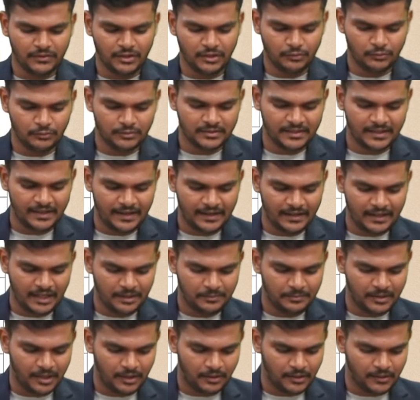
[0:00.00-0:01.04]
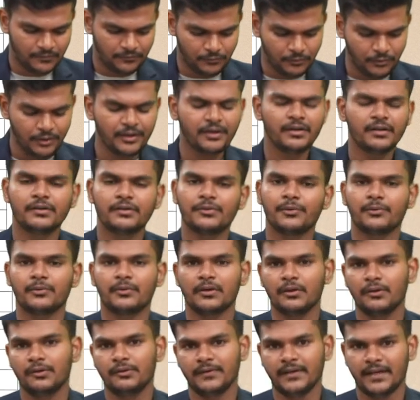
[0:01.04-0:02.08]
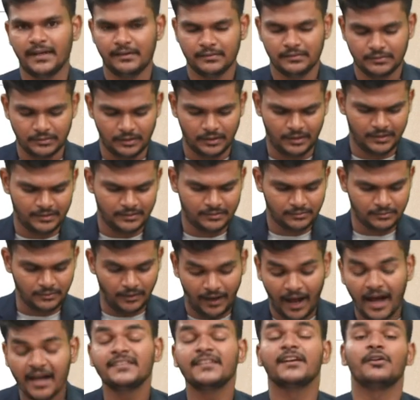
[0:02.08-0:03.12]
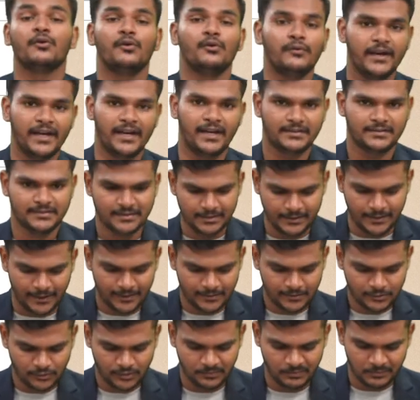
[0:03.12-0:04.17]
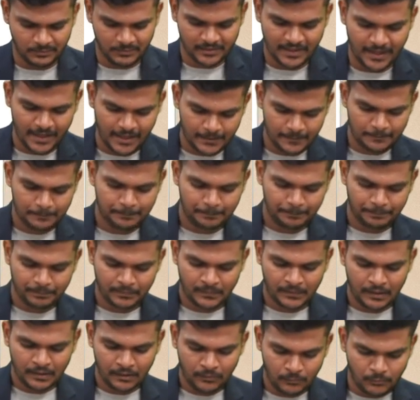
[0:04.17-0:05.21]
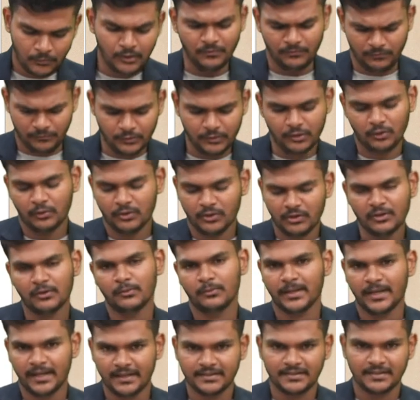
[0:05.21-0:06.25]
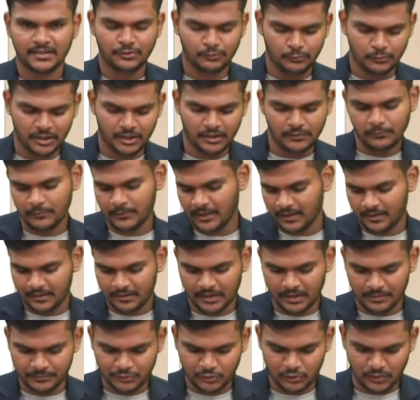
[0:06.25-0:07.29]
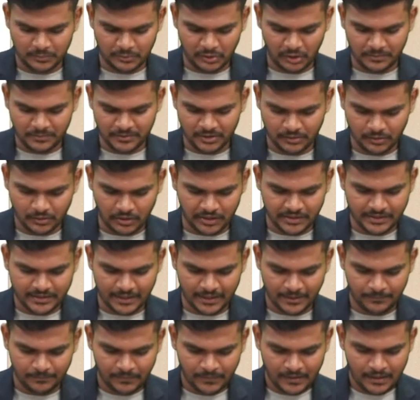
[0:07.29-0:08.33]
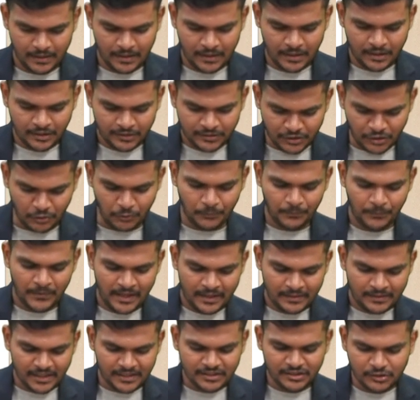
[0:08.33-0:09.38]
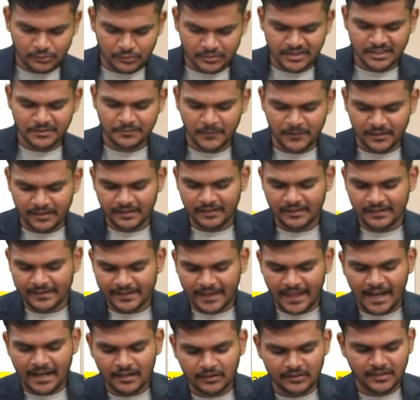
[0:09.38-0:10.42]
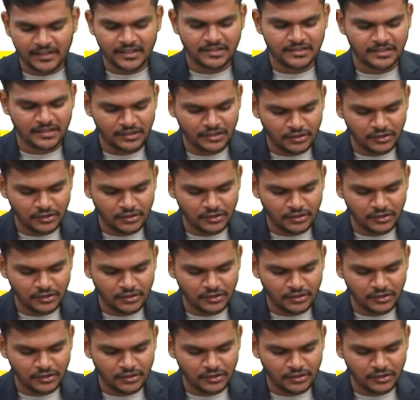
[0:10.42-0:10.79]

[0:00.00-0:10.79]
to use direct labor hour for total overheads, other overheads, isn't it? So remember that. Well, for total overheads as well when it comes to absorption costing. So let's do this particular calculation